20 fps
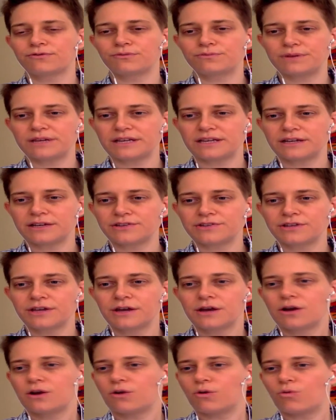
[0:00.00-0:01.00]
because
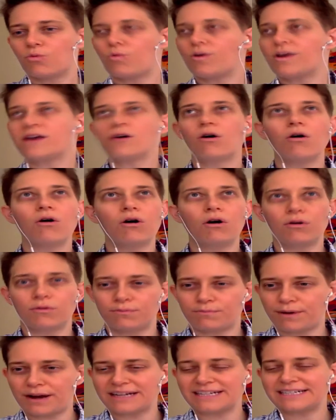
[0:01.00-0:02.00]
we
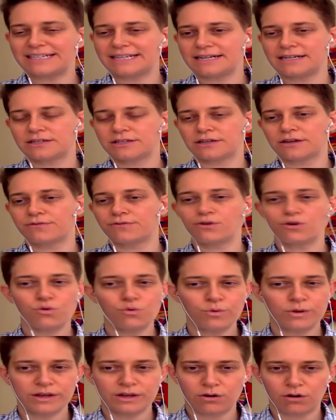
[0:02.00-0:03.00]
all, by dint of who
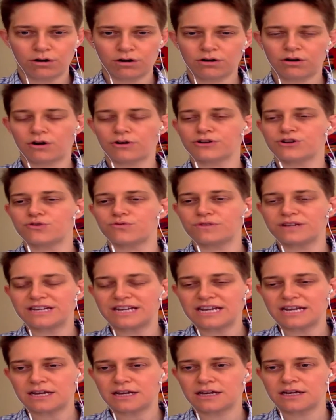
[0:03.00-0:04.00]
we are, our
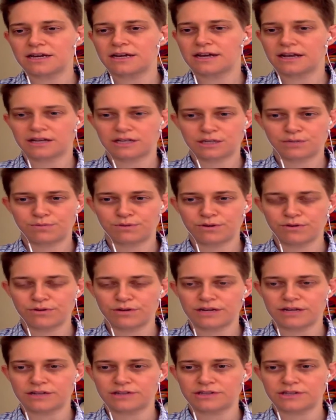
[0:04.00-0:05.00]
unique
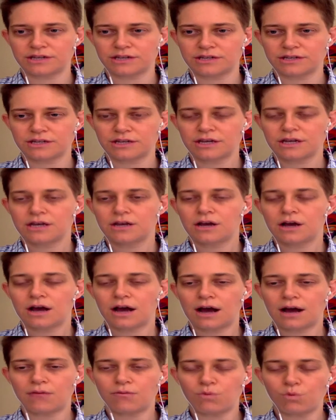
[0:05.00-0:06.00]
experiences,
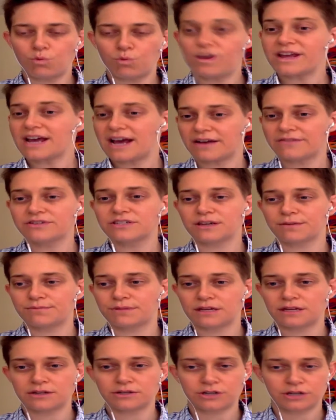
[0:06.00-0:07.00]
we have
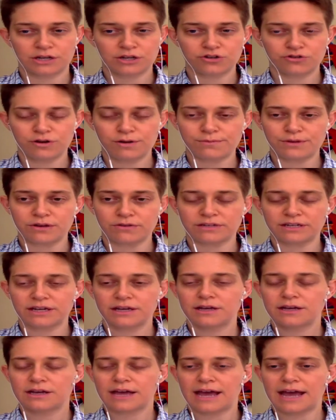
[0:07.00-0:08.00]
something to contribute.
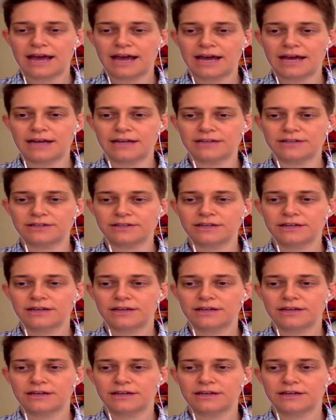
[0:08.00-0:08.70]
And